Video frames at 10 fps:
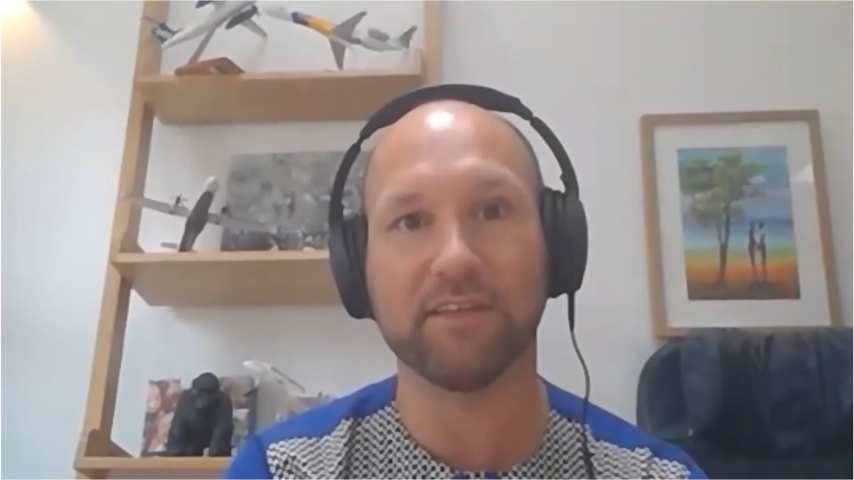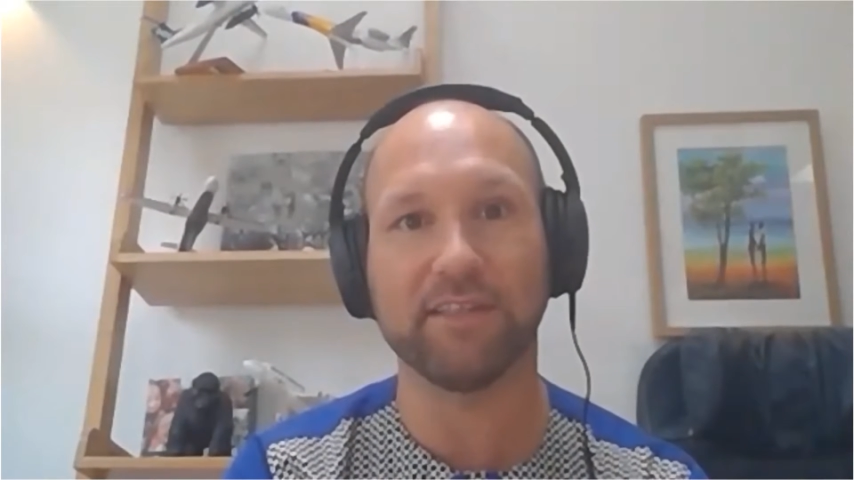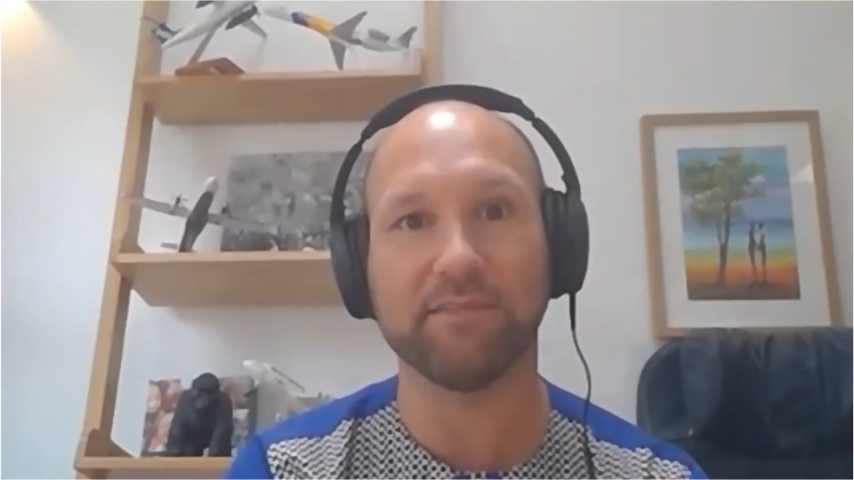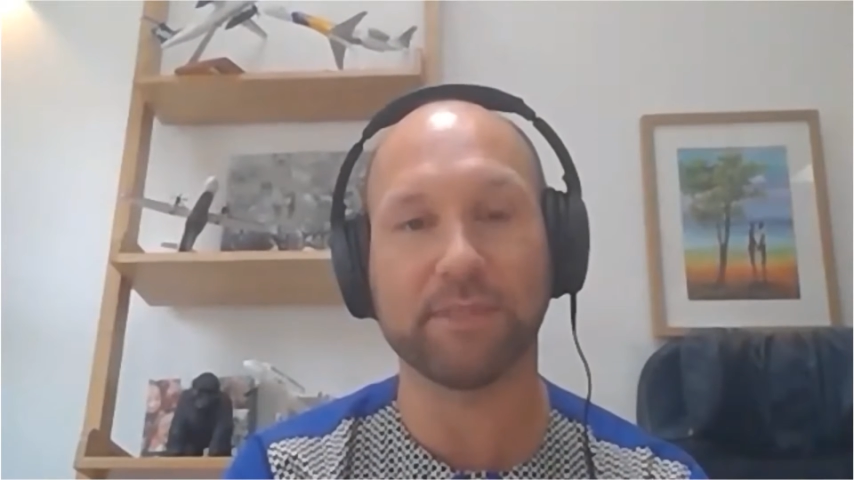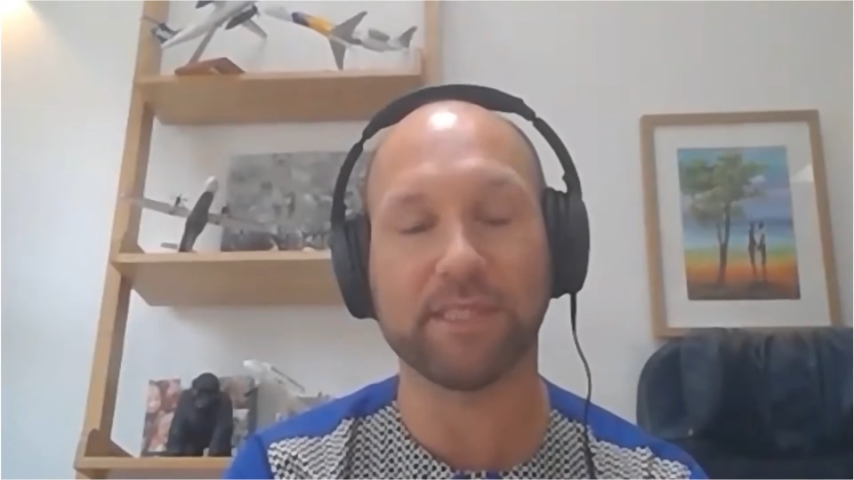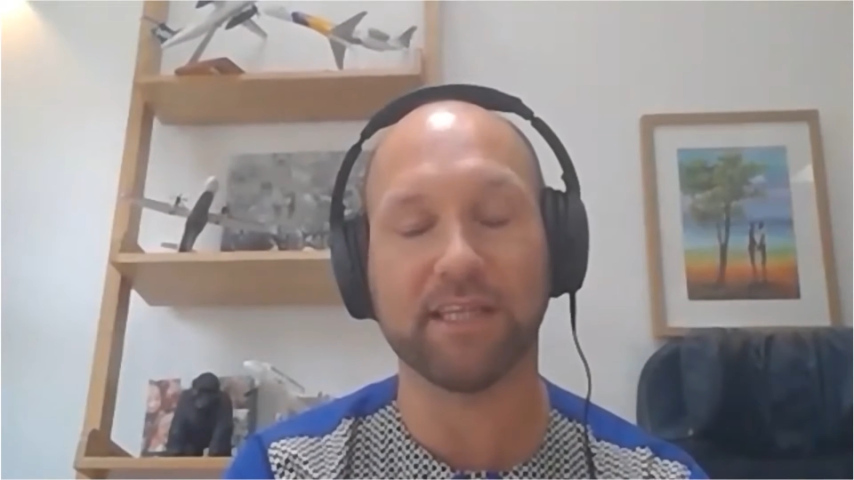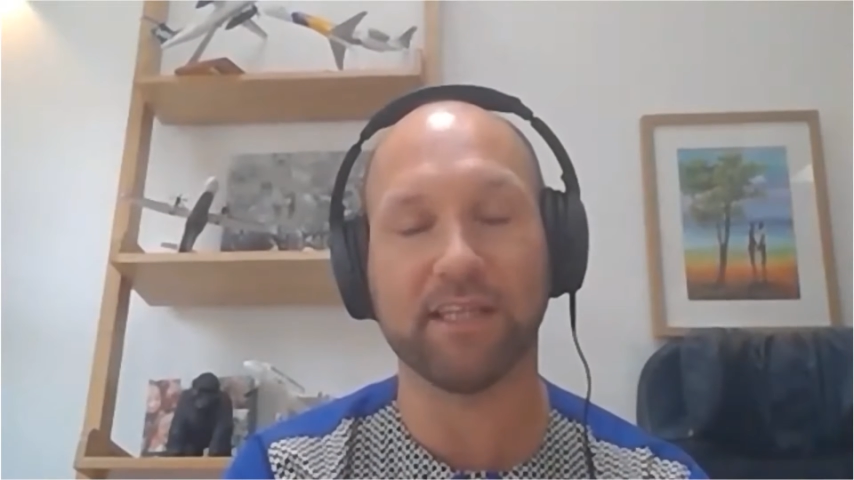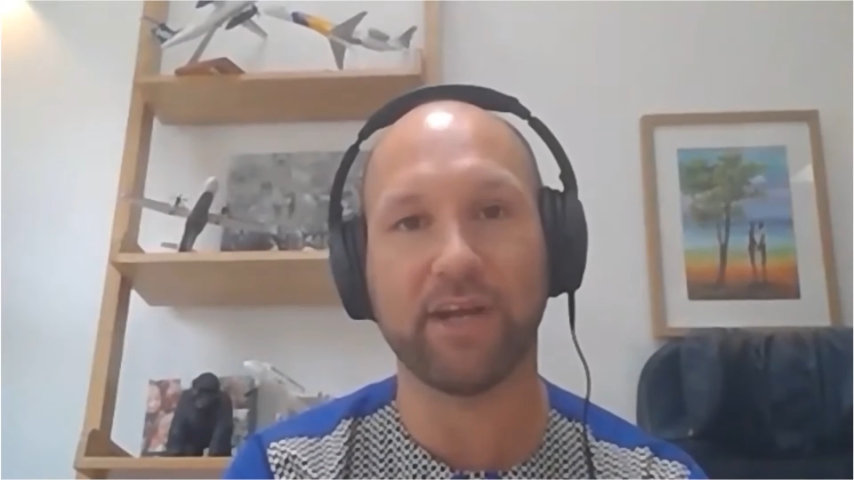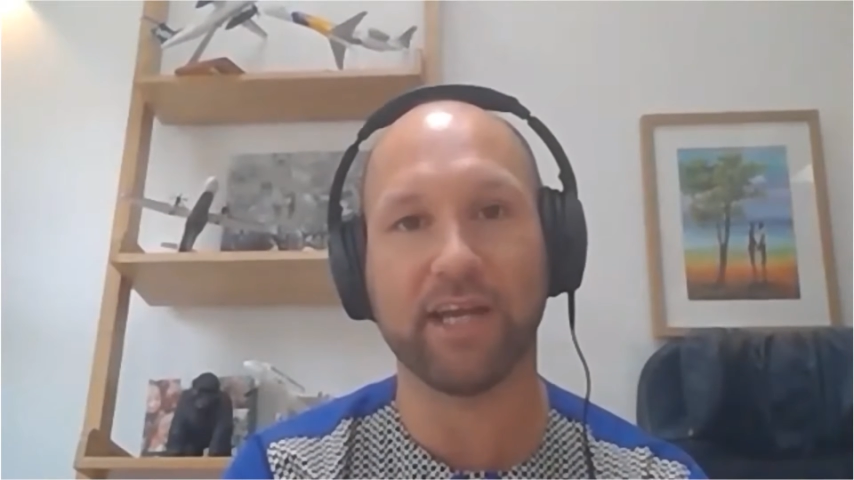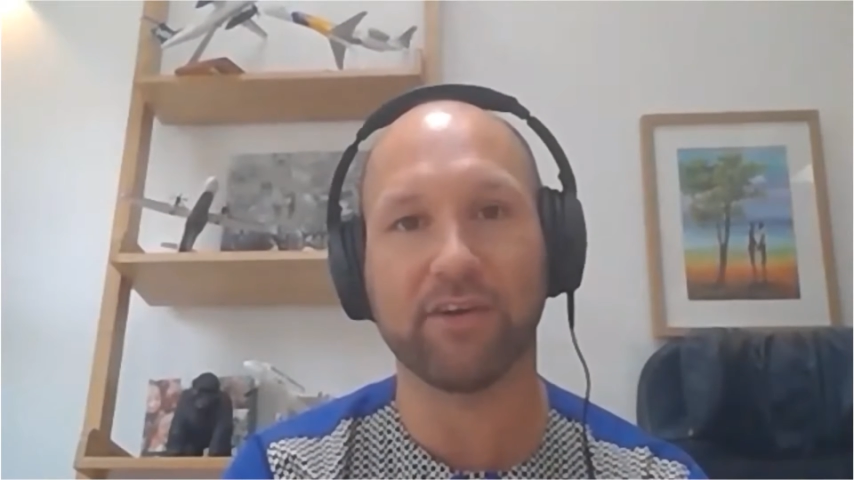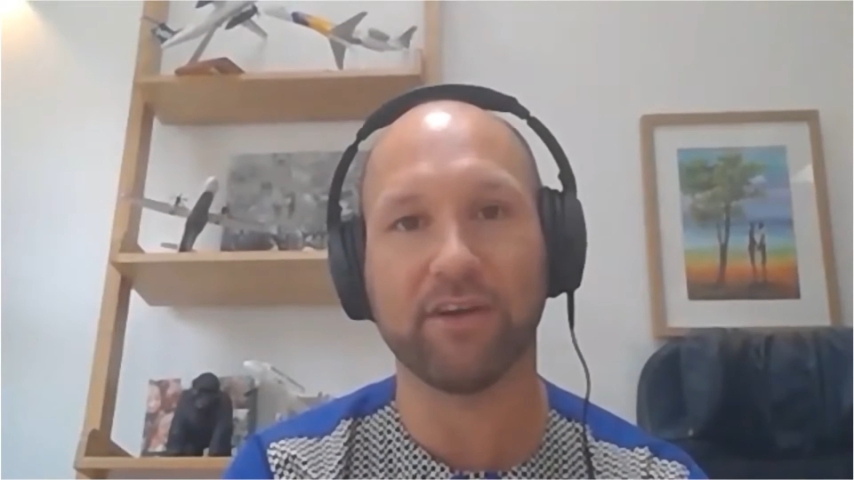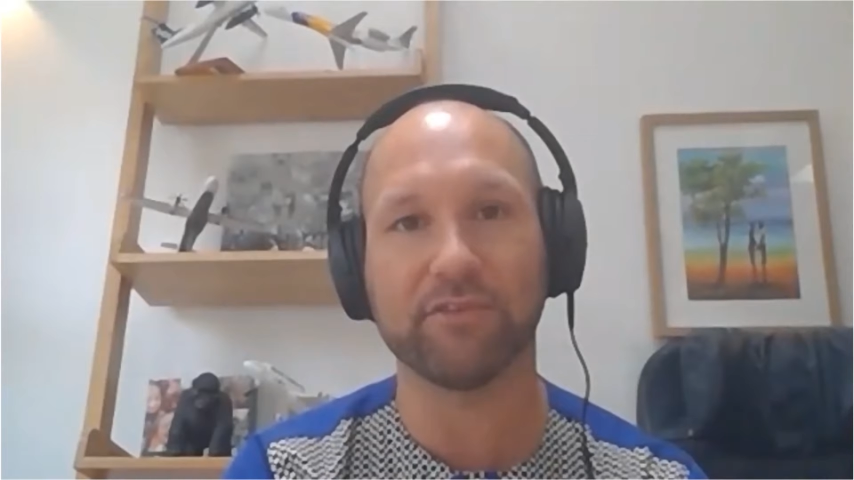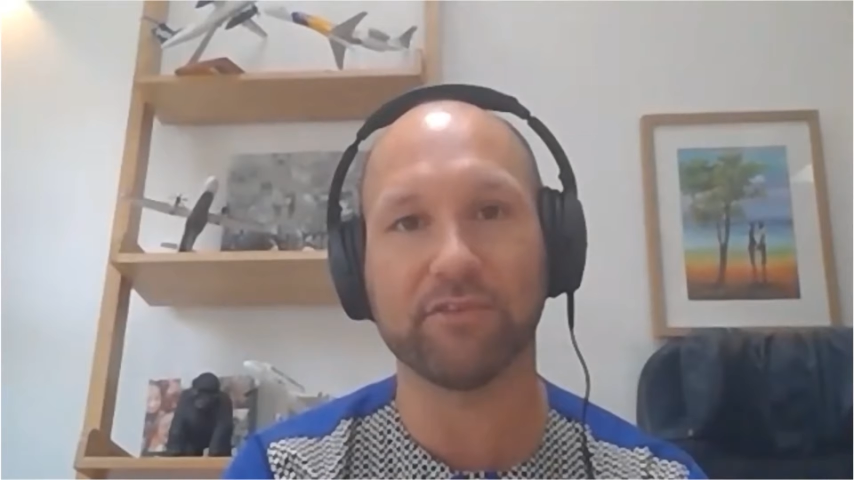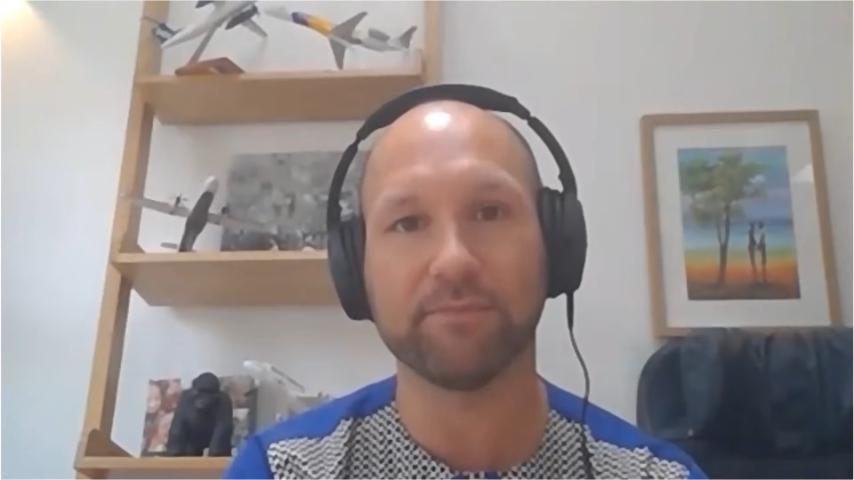particular aircraft?